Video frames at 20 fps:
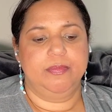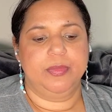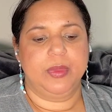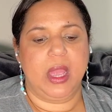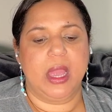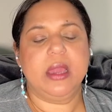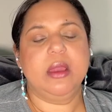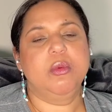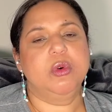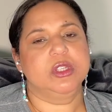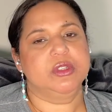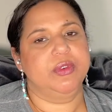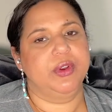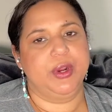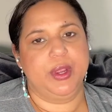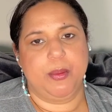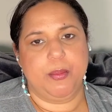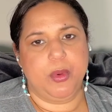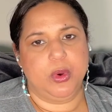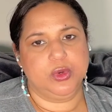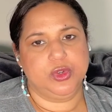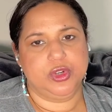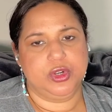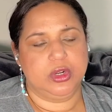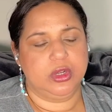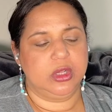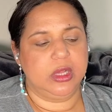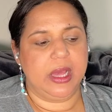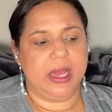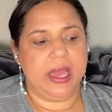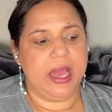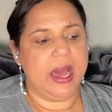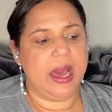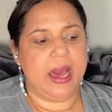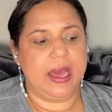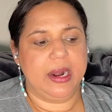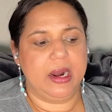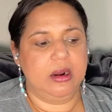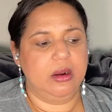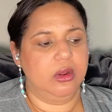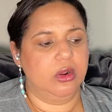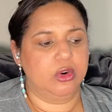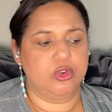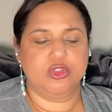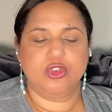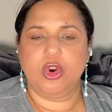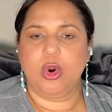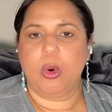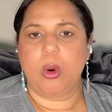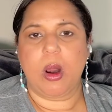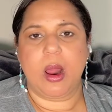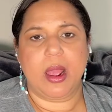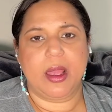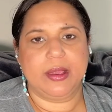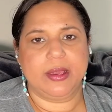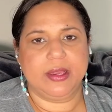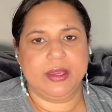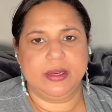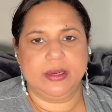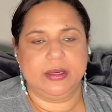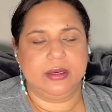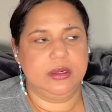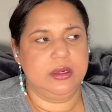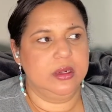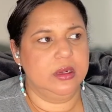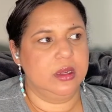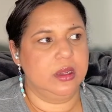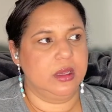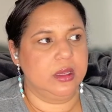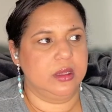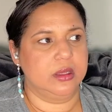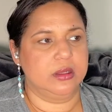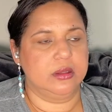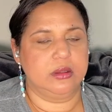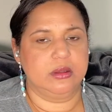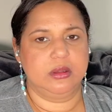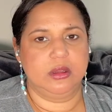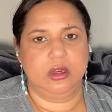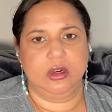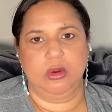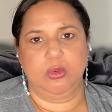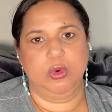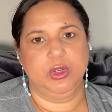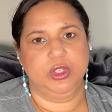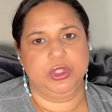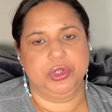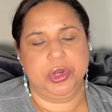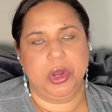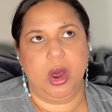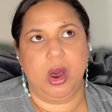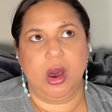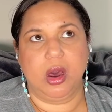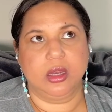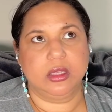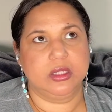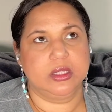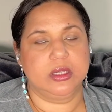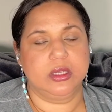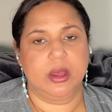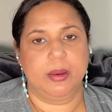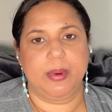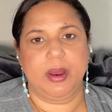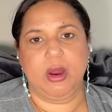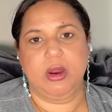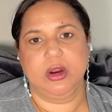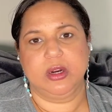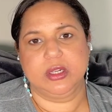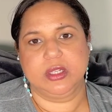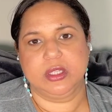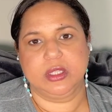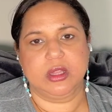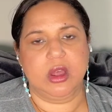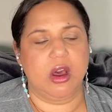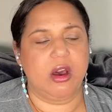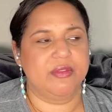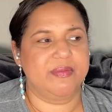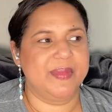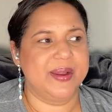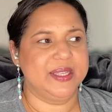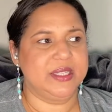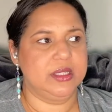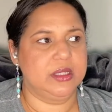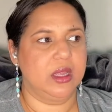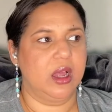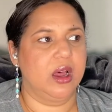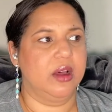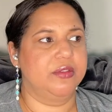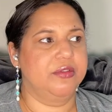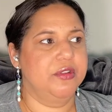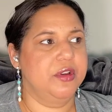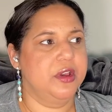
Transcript: it was very emotional. I had a lot of crying and, you know, we talked about her stuff, my stuff.